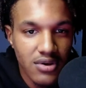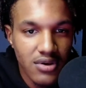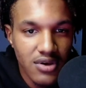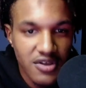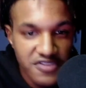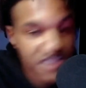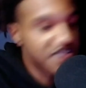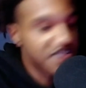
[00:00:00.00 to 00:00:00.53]

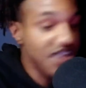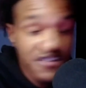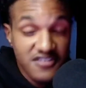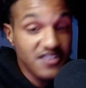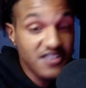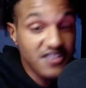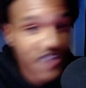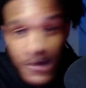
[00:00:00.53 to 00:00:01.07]
This
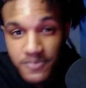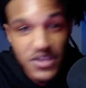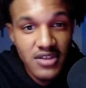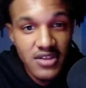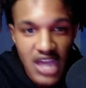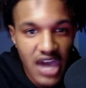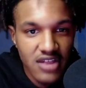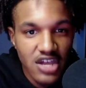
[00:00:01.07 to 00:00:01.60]
isn't something
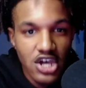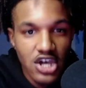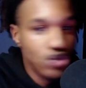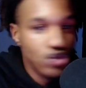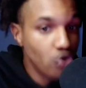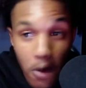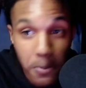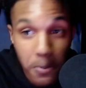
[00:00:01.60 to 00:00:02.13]
that
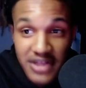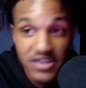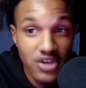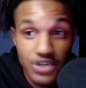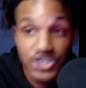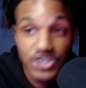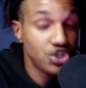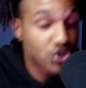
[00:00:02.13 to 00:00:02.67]
nobody
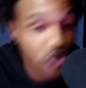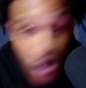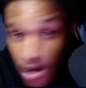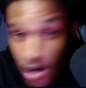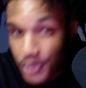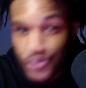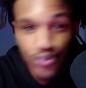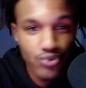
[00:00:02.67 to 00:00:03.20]
else is
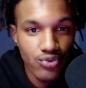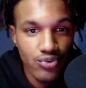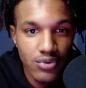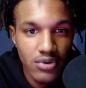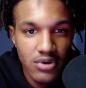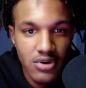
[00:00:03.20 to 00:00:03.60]
going through.